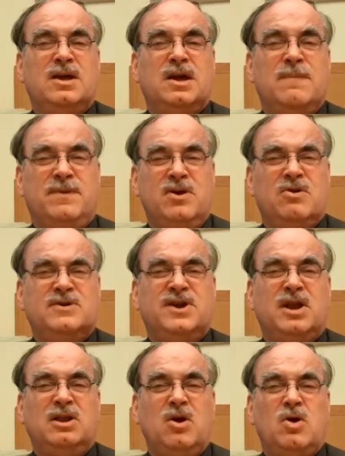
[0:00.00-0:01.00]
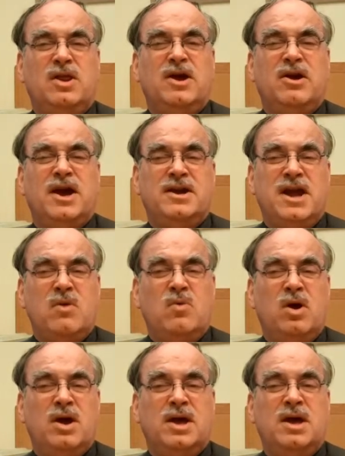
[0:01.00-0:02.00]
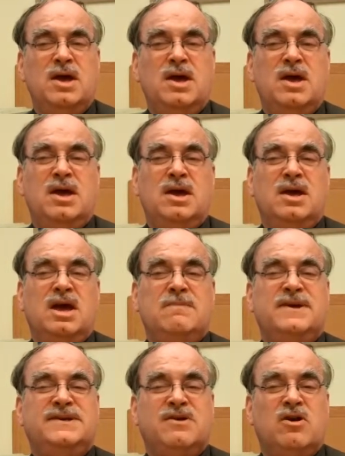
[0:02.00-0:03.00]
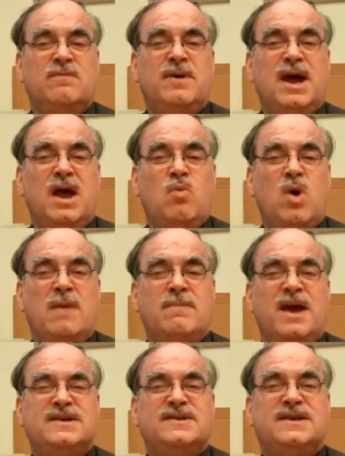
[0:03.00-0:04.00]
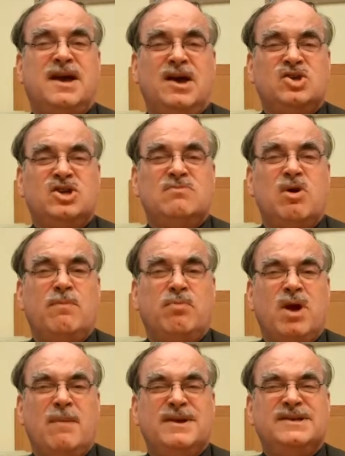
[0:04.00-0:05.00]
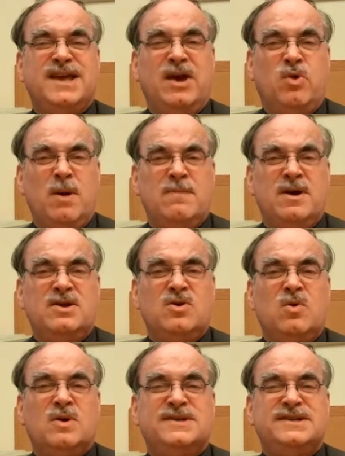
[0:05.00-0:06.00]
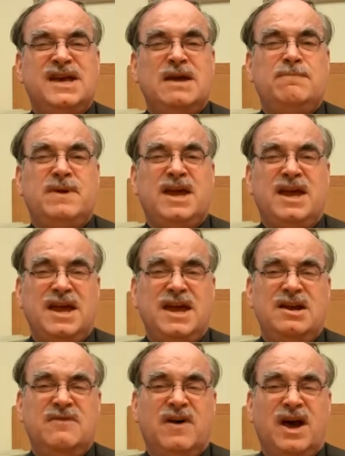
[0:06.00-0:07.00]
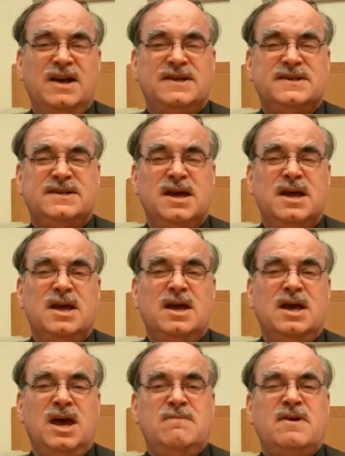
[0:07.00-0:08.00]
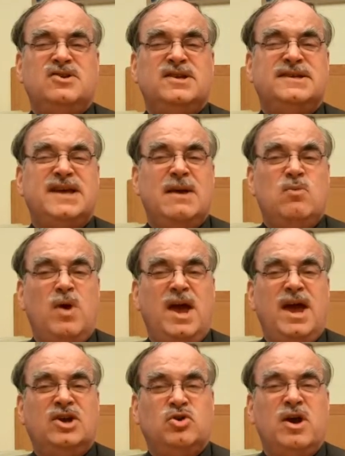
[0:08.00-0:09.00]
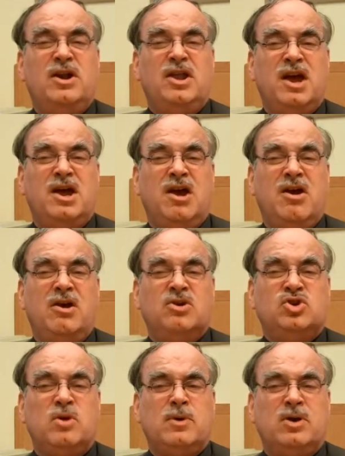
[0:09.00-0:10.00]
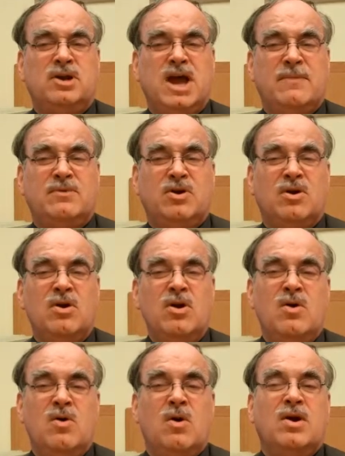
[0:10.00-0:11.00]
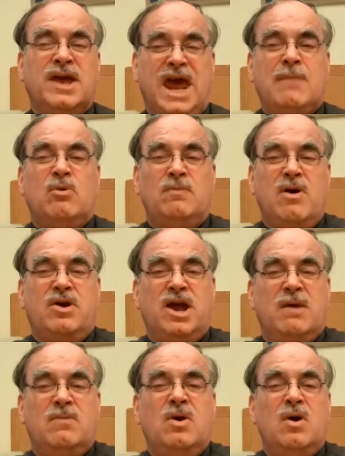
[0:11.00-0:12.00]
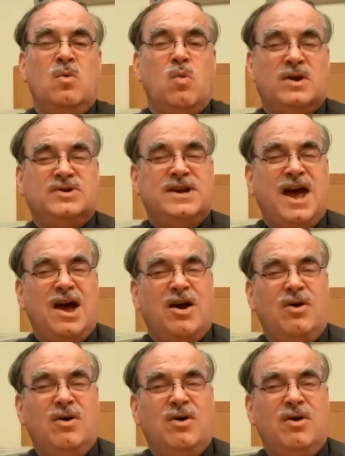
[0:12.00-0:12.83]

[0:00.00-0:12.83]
Computers in a local area network can be served by a WiMAX Customer Premise Equipment, or CPE device, in much the same way as your internet carrier's terminal adapter or cable modem works now.